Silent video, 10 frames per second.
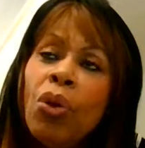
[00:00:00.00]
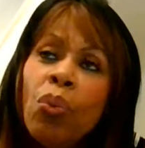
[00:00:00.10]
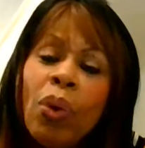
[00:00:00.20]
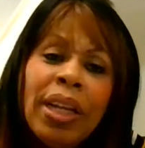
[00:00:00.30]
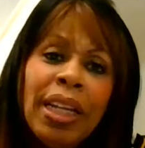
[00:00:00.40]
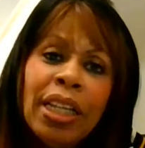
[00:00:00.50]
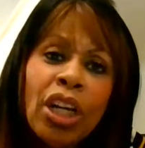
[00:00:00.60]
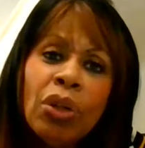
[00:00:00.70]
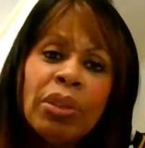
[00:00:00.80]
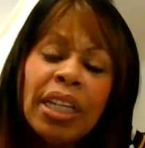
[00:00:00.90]
When he
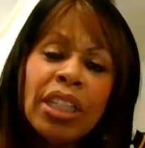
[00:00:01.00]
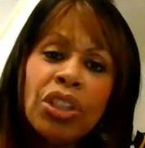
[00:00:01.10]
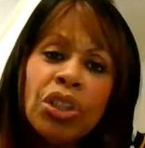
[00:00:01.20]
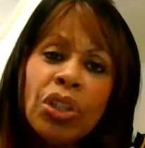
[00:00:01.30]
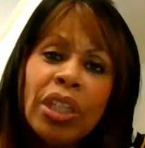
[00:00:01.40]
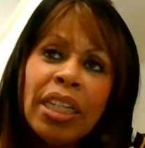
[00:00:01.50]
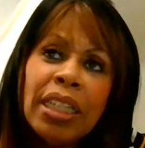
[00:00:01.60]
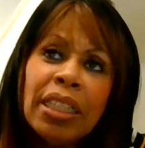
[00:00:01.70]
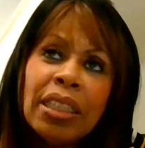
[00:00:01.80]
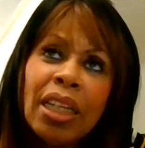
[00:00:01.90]
goes into
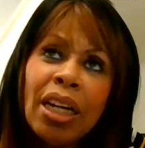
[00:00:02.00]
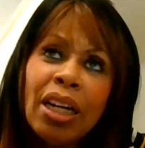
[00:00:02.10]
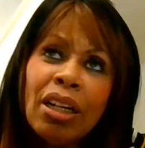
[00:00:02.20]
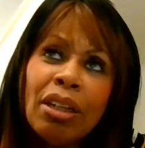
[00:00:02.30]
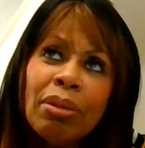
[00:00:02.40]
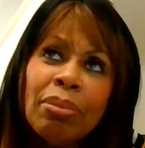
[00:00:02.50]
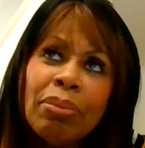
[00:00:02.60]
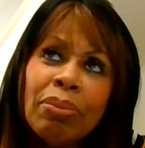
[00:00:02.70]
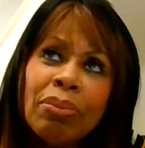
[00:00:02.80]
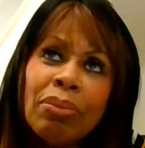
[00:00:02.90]
these
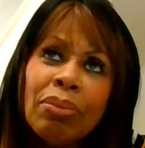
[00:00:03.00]
um,